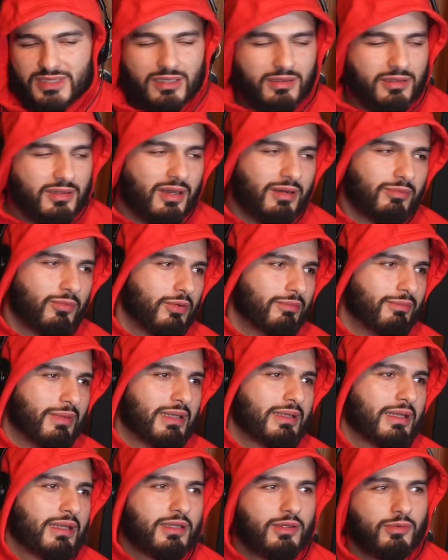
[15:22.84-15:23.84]
Come on,
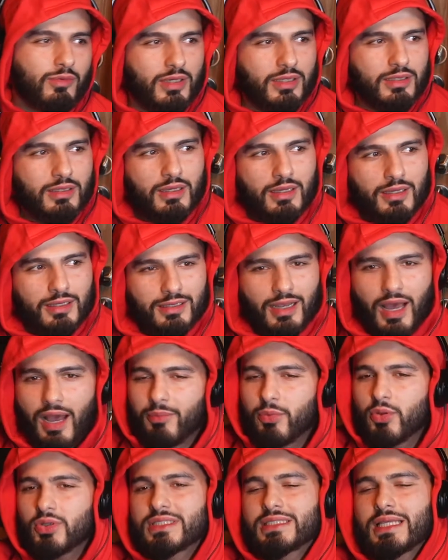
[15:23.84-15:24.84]
man. Anyway, like,
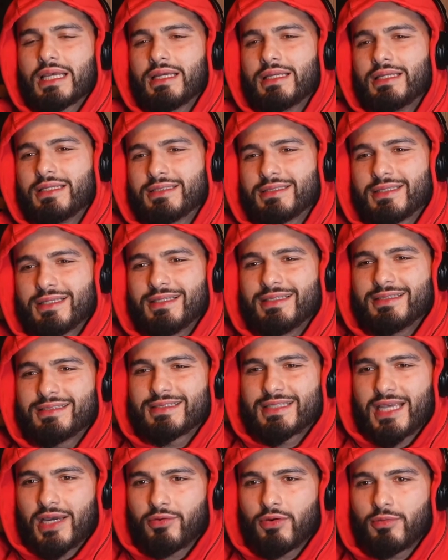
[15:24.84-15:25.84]
I'm not saying he's
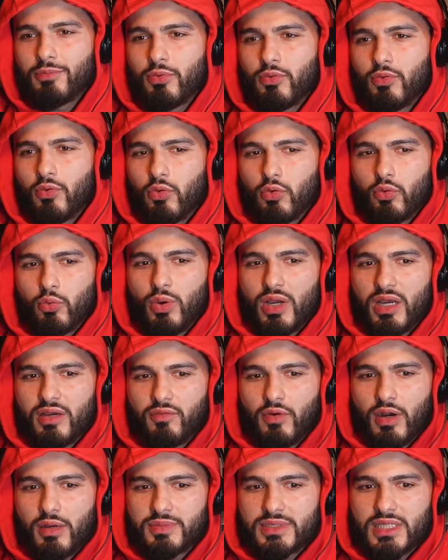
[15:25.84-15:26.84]
terrible or
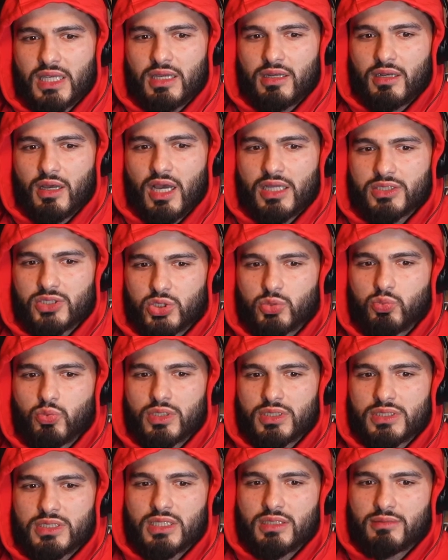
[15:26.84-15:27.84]
whatever. I'm saying I just
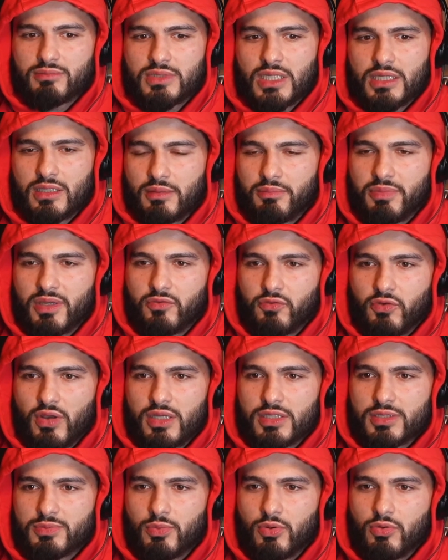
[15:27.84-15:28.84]
want to see him take the big
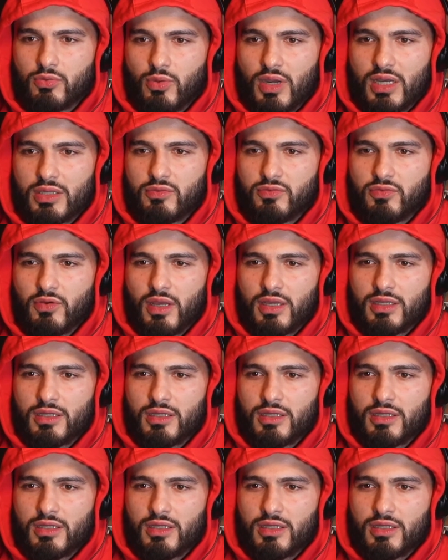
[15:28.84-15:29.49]
fights, bro. Why are you fighting?